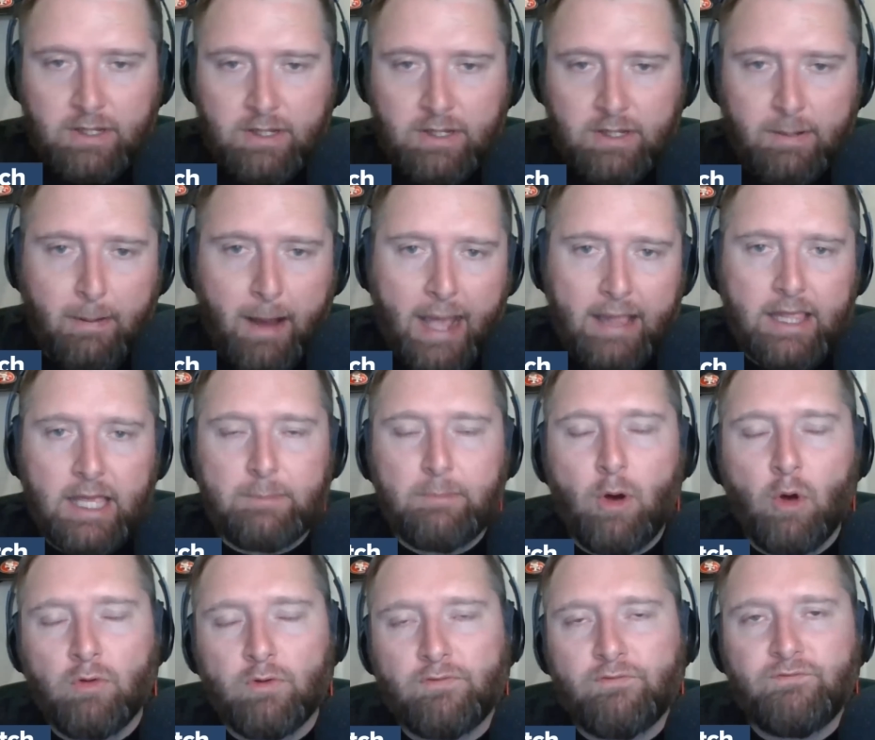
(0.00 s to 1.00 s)
piling up
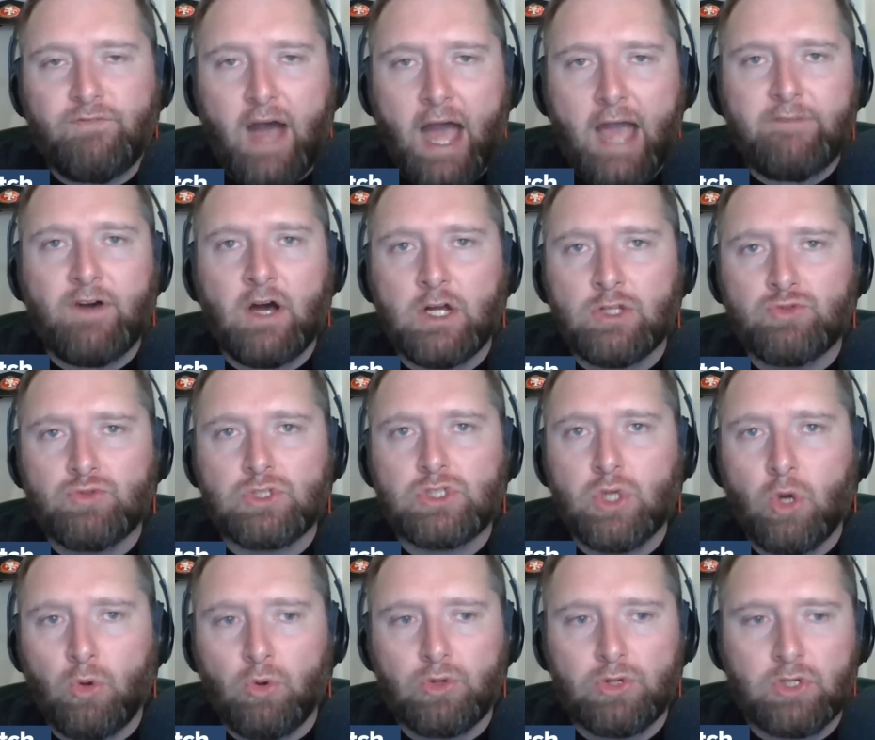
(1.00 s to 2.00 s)
over 500
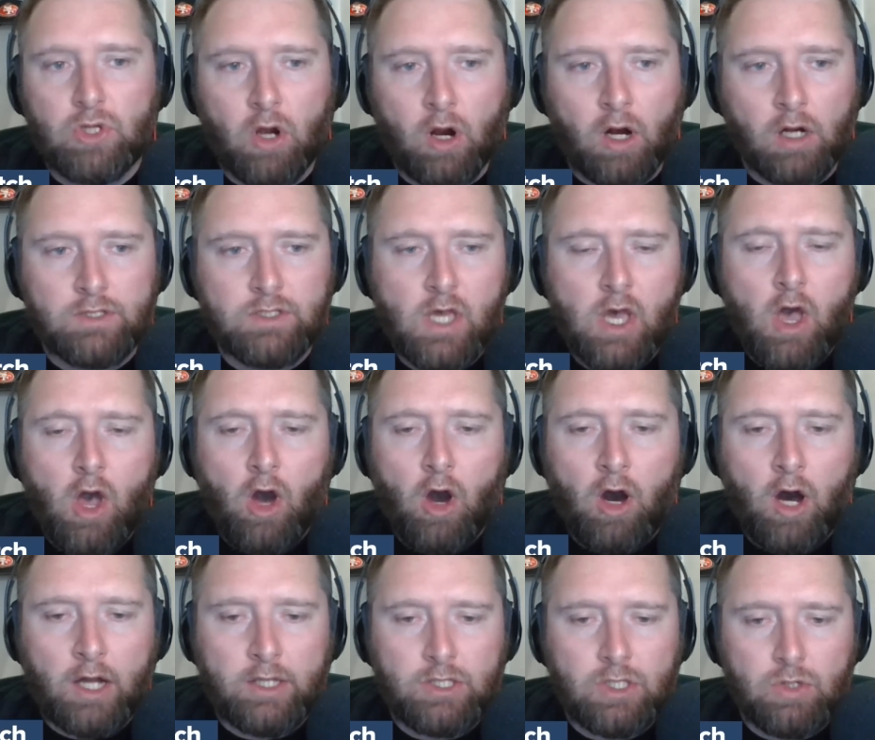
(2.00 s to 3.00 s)
total yards
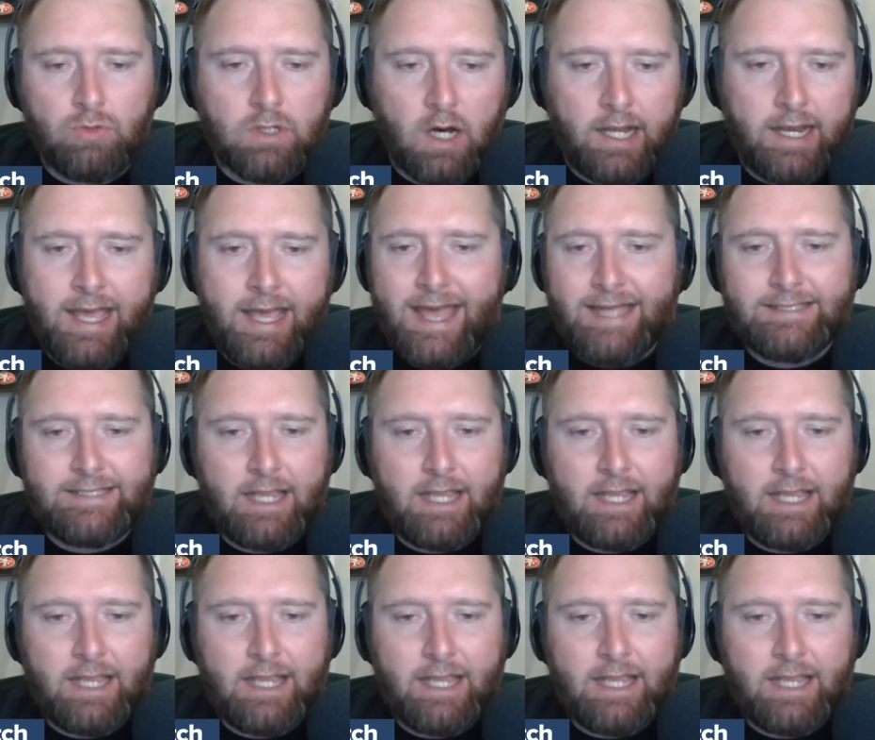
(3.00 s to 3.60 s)
on UConn.